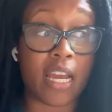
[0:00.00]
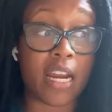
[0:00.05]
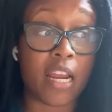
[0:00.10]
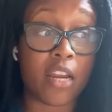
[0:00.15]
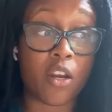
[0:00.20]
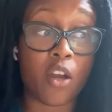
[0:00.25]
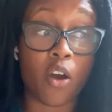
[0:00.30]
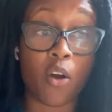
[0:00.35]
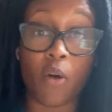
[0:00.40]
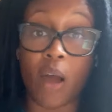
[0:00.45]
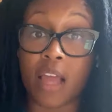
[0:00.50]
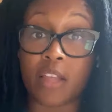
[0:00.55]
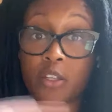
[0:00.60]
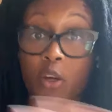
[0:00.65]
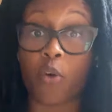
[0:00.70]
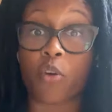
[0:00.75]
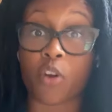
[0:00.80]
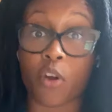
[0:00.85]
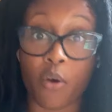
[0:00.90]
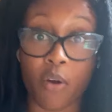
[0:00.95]
And I know, I
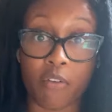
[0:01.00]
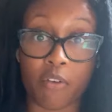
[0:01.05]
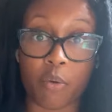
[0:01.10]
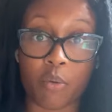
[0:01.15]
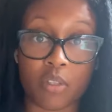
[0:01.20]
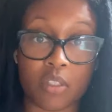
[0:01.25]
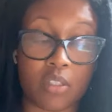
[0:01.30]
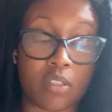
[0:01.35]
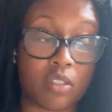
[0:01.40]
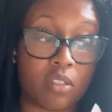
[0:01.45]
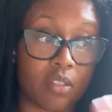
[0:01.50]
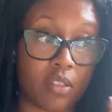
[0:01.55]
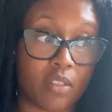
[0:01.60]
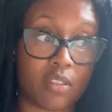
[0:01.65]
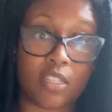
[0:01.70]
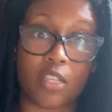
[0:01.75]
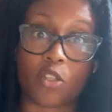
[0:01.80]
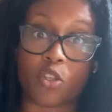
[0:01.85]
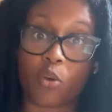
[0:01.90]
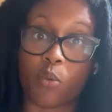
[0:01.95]
don't know everyone's
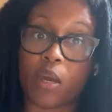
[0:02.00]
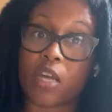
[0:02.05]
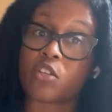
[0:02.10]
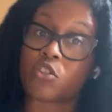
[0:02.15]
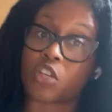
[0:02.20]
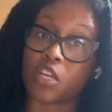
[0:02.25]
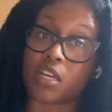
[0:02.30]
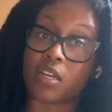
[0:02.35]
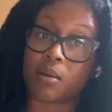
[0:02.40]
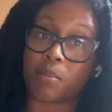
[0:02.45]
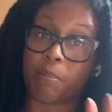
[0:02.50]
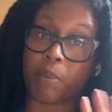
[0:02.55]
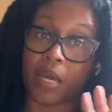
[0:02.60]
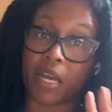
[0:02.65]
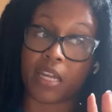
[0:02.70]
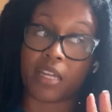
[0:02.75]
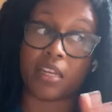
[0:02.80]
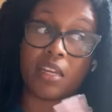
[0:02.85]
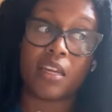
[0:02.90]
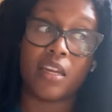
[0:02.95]
situation,
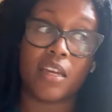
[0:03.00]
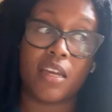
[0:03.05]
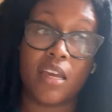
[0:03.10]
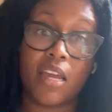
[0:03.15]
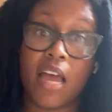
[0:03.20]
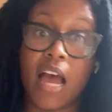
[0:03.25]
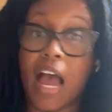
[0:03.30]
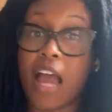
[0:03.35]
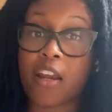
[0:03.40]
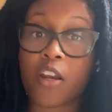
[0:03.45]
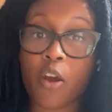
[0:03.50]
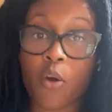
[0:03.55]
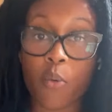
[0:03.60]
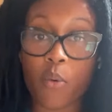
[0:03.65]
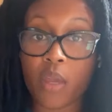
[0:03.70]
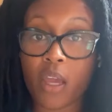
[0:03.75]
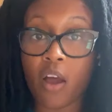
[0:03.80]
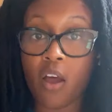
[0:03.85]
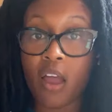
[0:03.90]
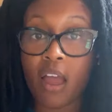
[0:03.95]
but I know
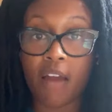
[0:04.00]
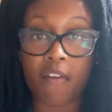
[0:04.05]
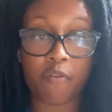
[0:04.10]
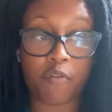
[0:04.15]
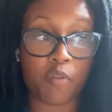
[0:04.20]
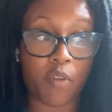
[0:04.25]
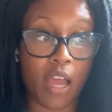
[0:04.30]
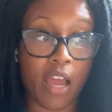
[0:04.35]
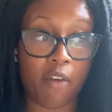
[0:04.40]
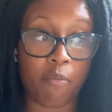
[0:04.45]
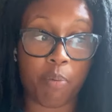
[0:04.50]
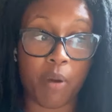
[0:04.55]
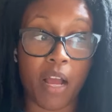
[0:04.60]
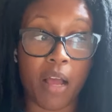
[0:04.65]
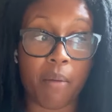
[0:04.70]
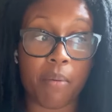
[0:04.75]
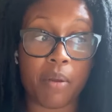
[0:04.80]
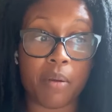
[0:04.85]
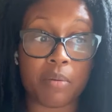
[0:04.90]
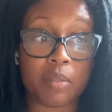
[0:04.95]
we all have, have
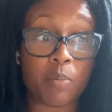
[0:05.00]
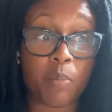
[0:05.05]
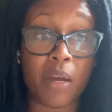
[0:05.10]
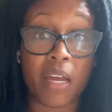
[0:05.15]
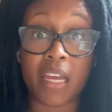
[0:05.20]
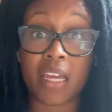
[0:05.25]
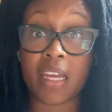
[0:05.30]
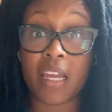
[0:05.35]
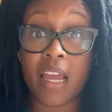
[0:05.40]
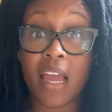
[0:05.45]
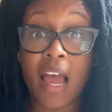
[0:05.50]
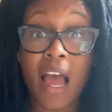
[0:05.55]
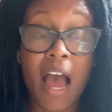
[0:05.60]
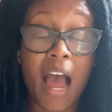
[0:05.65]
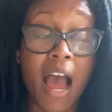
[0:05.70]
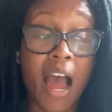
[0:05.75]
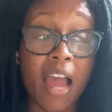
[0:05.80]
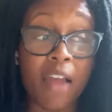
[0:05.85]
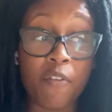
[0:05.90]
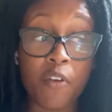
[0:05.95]
problems, but
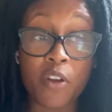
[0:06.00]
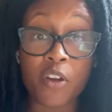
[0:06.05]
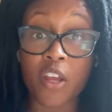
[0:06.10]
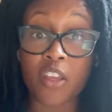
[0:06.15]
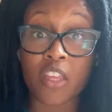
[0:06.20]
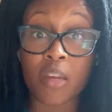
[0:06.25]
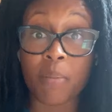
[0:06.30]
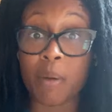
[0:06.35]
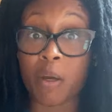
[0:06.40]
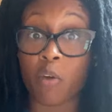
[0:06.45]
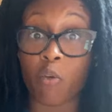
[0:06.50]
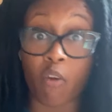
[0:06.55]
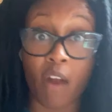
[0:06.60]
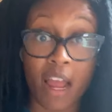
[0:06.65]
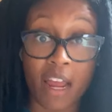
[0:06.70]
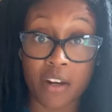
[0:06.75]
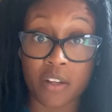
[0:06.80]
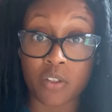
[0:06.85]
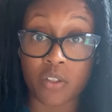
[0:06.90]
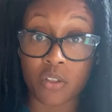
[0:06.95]
I feel nothing but
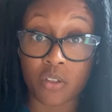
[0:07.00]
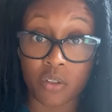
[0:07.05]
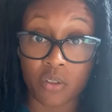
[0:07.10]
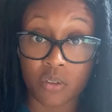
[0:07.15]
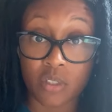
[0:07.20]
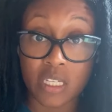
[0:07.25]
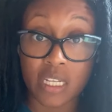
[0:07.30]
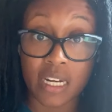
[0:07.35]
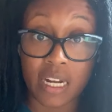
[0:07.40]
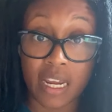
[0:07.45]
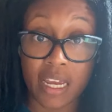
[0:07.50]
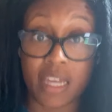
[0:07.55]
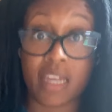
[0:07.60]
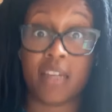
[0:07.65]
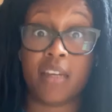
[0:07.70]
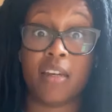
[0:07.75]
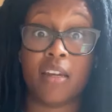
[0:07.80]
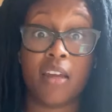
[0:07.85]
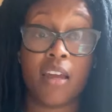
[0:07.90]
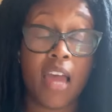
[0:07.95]
gratitude
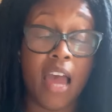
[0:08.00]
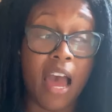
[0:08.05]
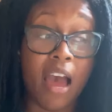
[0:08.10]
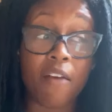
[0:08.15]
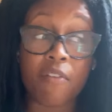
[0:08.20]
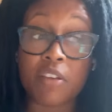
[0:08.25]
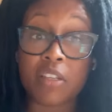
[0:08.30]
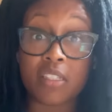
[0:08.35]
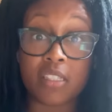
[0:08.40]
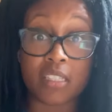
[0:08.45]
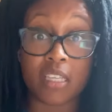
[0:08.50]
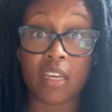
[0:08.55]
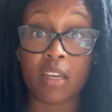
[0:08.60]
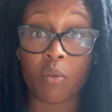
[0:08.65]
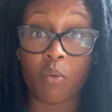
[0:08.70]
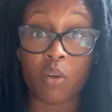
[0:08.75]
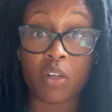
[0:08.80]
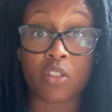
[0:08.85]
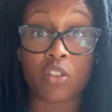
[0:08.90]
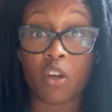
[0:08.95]
today, having
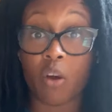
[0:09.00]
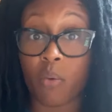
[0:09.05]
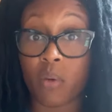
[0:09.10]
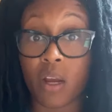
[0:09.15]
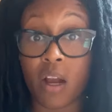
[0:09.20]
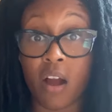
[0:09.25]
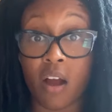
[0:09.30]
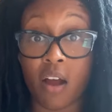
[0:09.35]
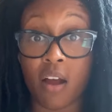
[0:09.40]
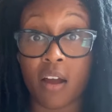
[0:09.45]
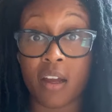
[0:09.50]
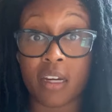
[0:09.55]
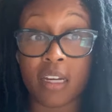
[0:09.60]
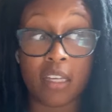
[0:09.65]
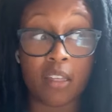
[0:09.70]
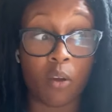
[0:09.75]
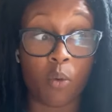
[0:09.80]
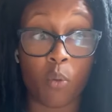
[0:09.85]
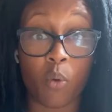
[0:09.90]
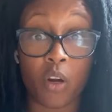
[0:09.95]
seen what is going on
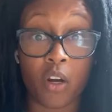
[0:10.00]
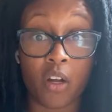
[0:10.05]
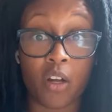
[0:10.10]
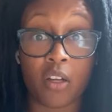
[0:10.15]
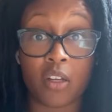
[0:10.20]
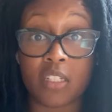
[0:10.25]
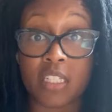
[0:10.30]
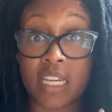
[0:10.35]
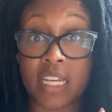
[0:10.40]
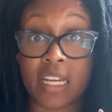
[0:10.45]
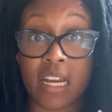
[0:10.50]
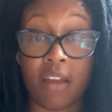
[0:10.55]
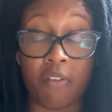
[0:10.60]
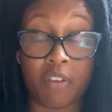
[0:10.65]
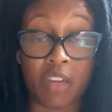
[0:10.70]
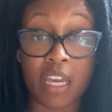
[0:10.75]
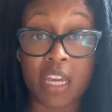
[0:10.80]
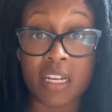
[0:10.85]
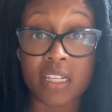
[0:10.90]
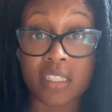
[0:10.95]
in the world in
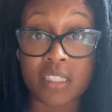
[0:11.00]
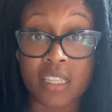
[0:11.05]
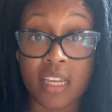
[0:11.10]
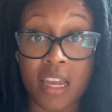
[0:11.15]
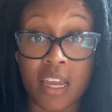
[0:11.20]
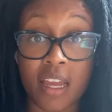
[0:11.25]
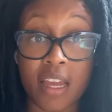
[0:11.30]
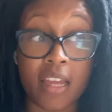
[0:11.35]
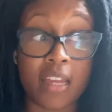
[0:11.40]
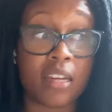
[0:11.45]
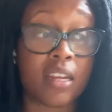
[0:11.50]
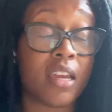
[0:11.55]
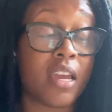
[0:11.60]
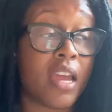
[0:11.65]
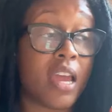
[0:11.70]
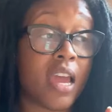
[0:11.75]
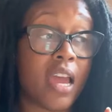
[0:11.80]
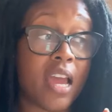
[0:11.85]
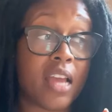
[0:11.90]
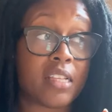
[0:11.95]
Afghanistan
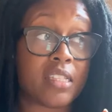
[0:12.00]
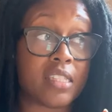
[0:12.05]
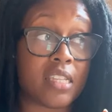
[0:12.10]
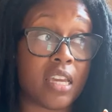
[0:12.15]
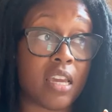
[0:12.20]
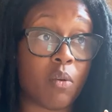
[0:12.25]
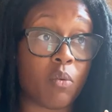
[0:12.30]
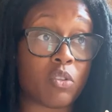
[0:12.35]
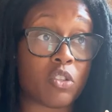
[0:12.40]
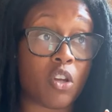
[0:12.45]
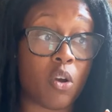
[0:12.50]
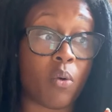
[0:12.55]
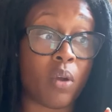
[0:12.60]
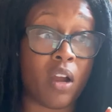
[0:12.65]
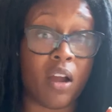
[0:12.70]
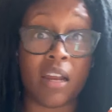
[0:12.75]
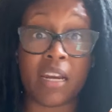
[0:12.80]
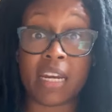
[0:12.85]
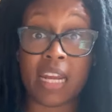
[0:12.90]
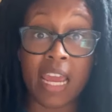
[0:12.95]
and seeing what's going
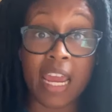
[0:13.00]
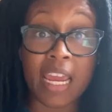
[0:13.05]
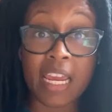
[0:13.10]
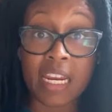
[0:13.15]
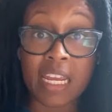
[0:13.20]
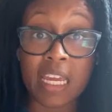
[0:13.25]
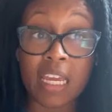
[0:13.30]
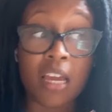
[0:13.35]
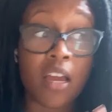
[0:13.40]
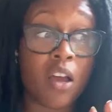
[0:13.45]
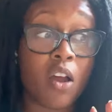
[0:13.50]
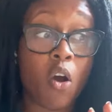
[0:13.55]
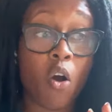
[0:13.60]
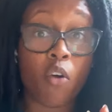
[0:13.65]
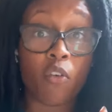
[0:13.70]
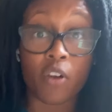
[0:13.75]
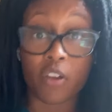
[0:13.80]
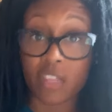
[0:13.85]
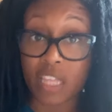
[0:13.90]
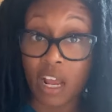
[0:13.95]
on in Haiti,
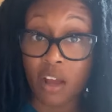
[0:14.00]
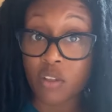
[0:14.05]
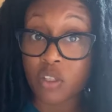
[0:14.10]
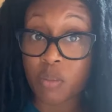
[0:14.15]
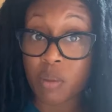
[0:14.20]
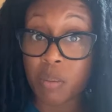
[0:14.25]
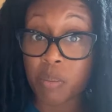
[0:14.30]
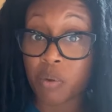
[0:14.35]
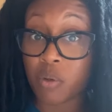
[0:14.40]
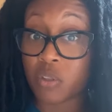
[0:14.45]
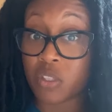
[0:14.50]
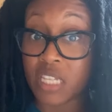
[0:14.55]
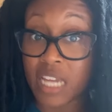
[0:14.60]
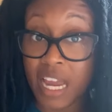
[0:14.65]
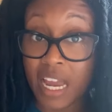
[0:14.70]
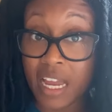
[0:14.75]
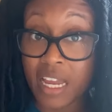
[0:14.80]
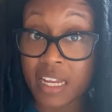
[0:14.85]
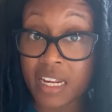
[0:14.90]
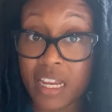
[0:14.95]
over a thousand people
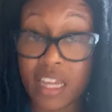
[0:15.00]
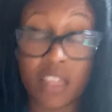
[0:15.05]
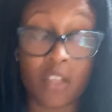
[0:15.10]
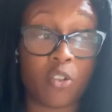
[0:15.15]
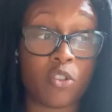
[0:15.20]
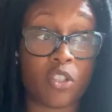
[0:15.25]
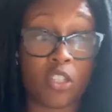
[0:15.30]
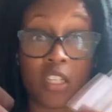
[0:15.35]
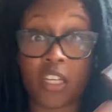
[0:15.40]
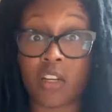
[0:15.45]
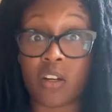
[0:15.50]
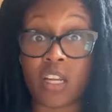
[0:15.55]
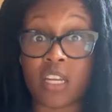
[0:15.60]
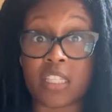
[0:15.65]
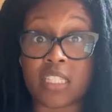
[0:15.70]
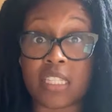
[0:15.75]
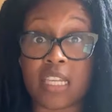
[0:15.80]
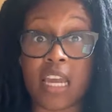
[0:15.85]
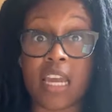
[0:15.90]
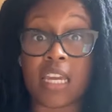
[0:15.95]
dead. And there's lit,
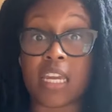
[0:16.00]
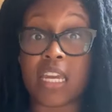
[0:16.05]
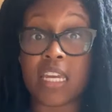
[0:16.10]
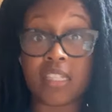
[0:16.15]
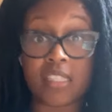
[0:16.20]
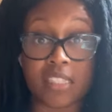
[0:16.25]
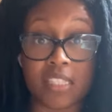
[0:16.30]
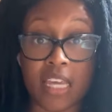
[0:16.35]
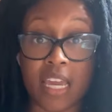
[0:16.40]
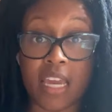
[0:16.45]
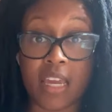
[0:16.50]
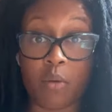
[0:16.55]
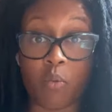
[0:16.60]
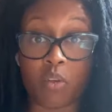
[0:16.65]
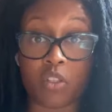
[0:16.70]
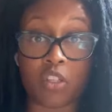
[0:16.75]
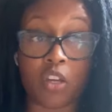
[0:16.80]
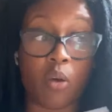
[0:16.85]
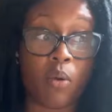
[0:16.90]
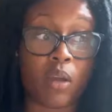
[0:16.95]
it's like insane
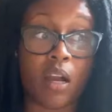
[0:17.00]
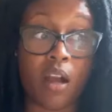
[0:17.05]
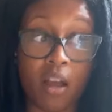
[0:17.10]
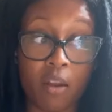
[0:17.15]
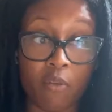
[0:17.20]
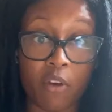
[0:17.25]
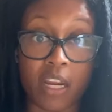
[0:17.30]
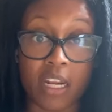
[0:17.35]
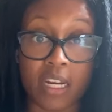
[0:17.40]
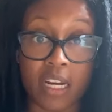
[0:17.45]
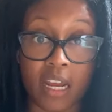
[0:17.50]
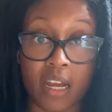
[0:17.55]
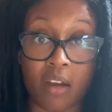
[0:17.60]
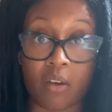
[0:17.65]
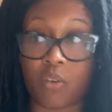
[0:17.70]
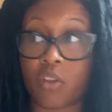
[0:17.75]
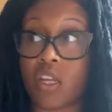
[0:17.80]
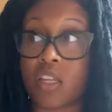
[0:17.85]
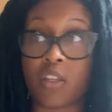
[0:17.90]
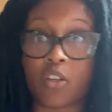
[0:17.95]
what's going on right
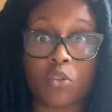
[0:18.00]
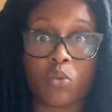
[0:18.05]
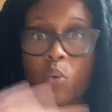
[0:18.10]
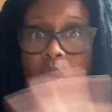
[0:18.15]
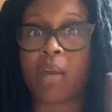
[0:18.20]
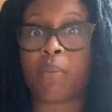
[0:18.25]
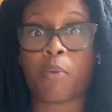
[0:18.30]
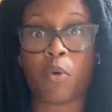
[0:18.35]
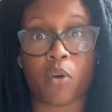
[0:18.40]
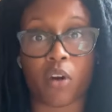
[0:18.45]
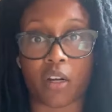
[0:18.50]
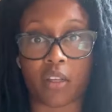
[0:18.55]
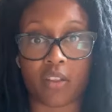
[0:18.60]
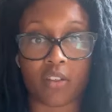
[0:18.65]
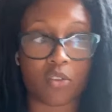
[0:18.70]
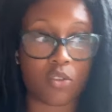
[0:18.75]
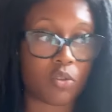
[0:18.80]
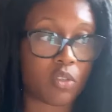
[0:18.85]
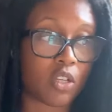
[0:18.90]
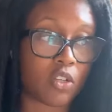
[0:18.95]
now. And there's way more,
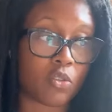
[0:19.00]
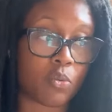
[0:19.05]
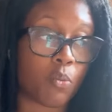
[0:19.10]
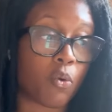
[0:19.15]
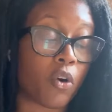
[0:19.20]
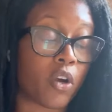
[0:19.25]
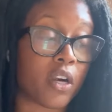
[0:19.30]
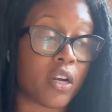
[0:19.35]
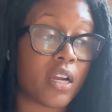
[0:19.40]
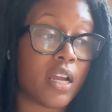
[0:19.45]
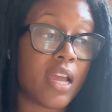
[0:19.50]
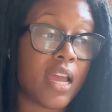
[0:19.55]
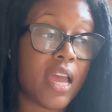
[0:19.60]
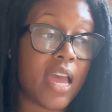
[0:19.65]
there's, there's more.